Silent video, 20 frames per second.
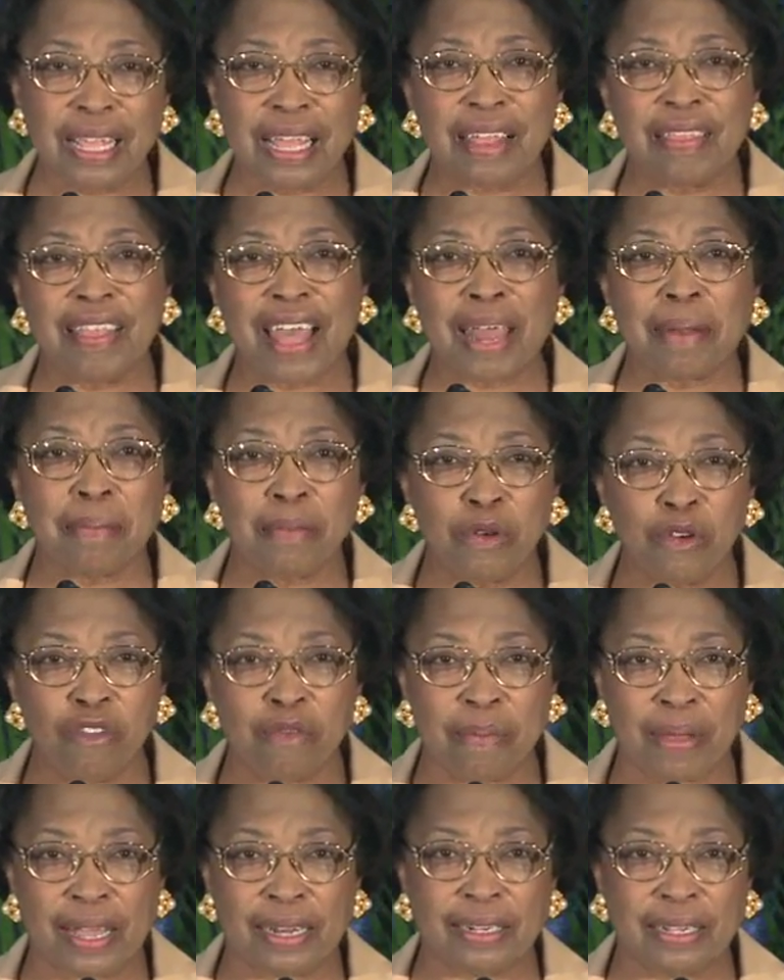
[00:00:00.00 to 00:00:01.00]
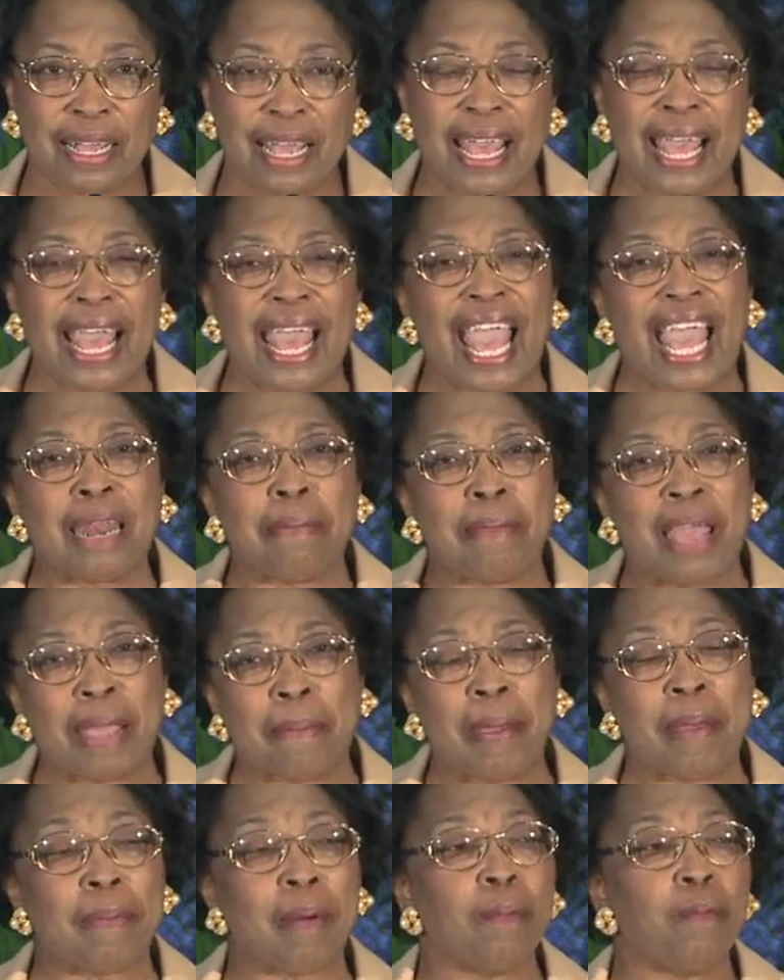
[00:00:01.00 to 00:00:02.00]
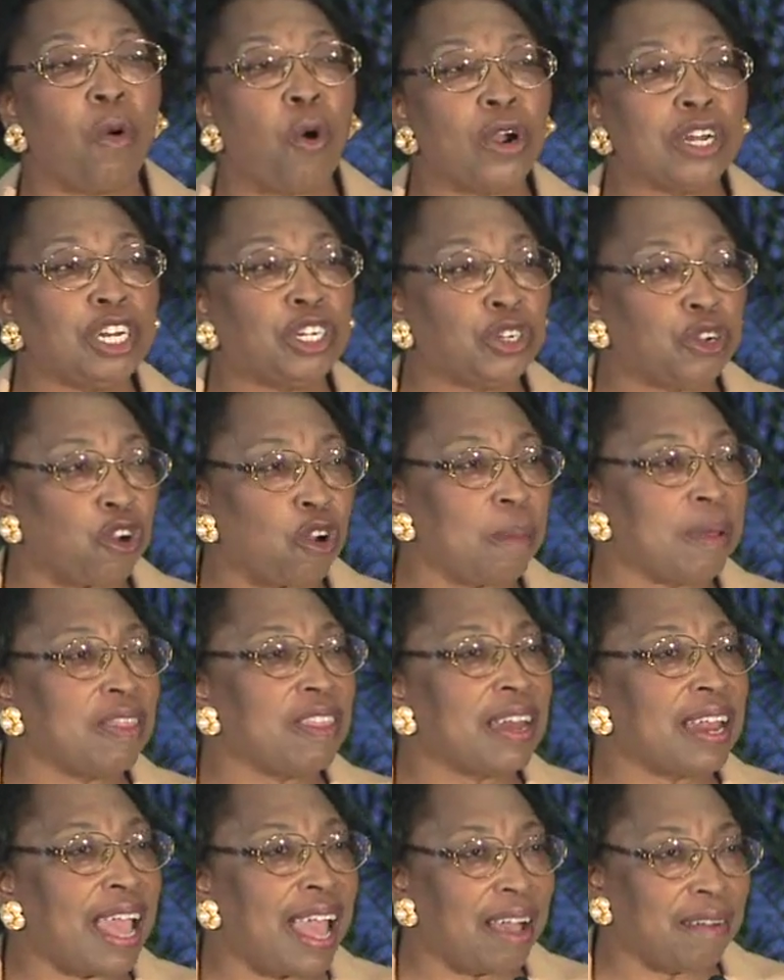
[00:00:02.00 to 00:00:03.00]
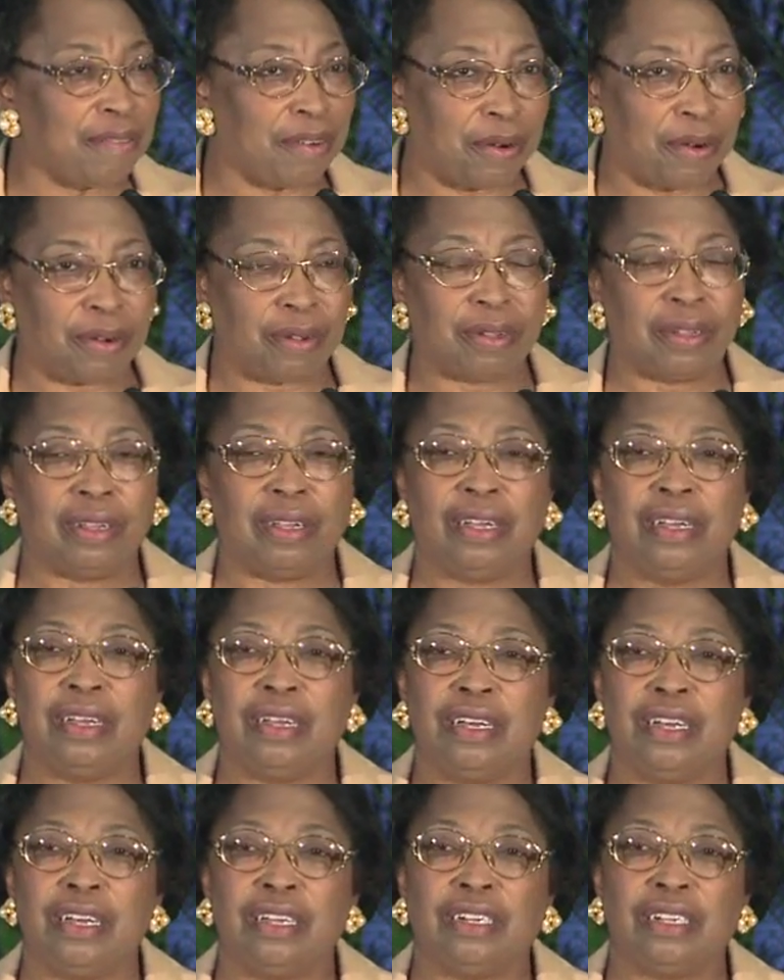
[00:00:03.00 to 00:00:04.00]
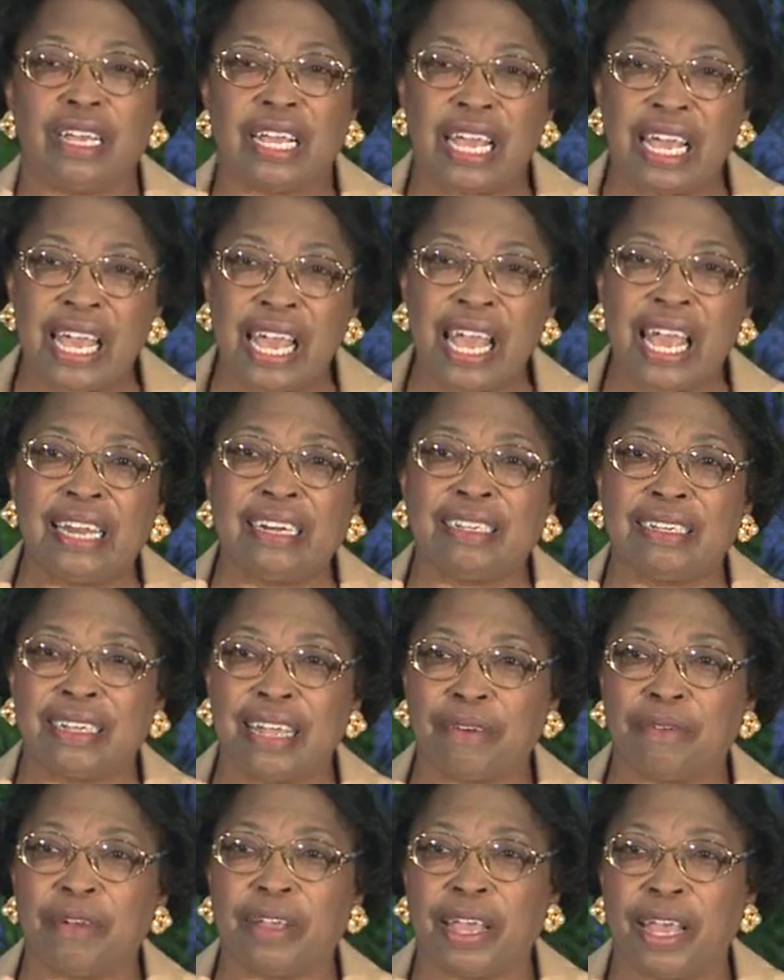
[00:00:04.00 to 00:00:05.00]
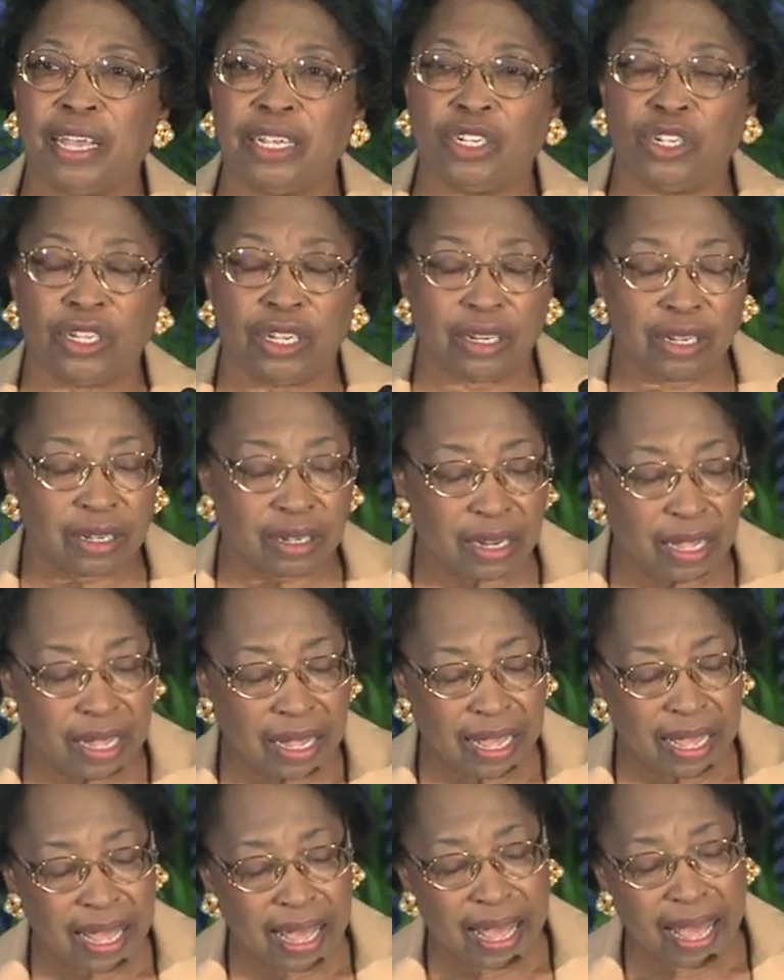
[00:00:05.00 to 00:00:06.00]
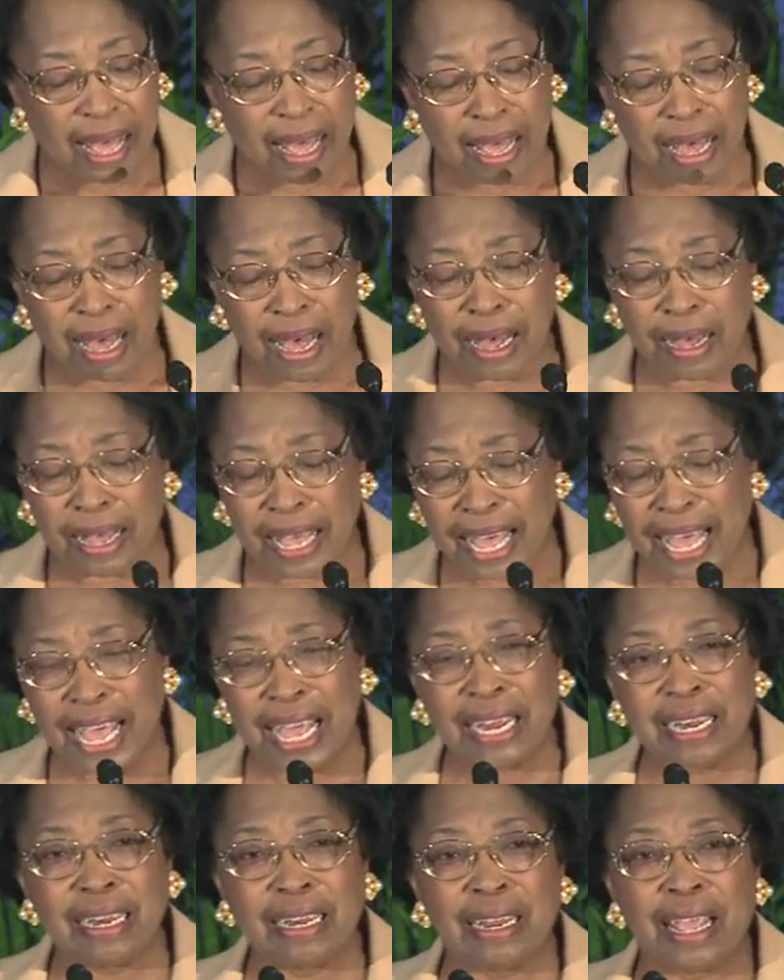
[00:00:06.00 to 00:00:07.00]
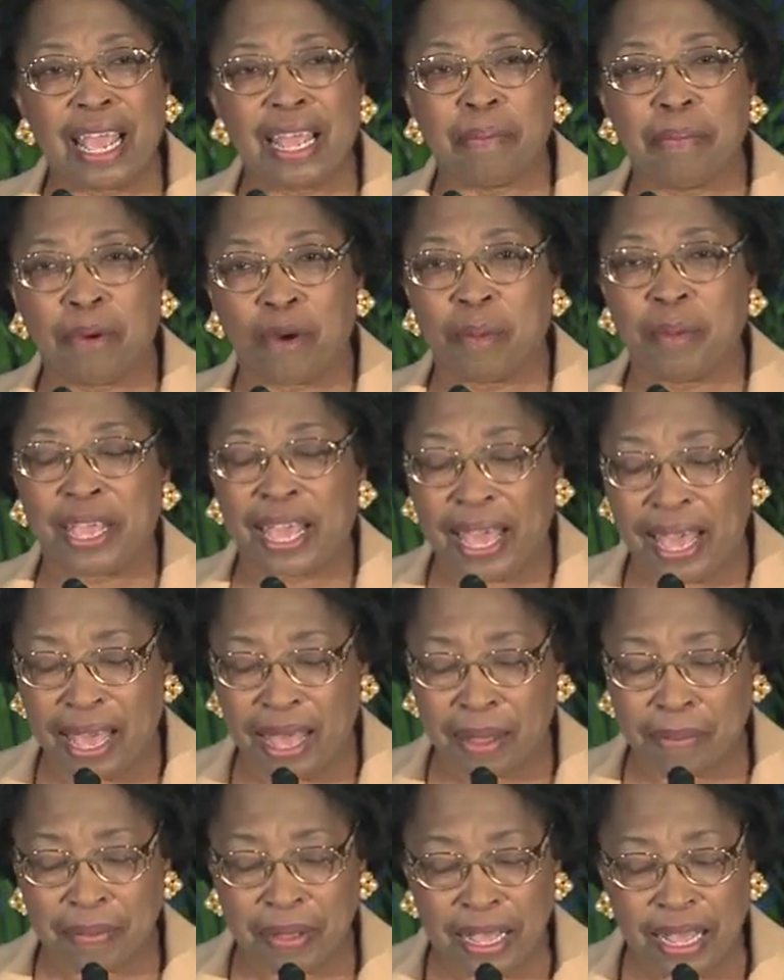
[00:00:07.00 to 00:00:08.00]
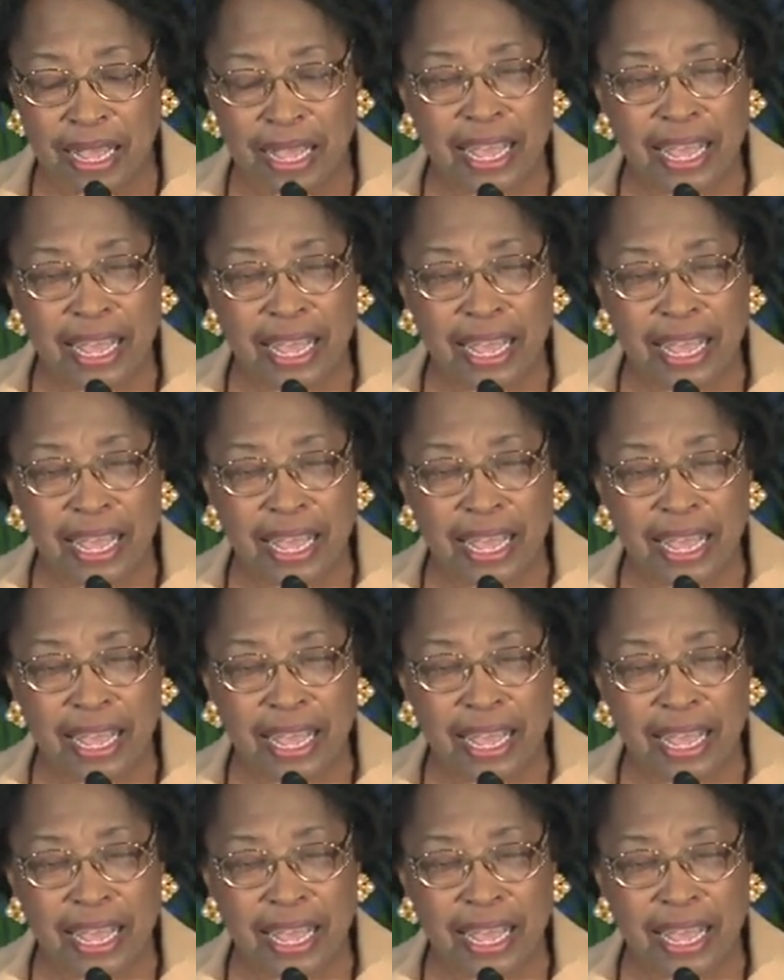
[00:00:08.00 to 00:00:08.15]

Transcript: that movement and make people more determined than ever to end segregation in Birmingham.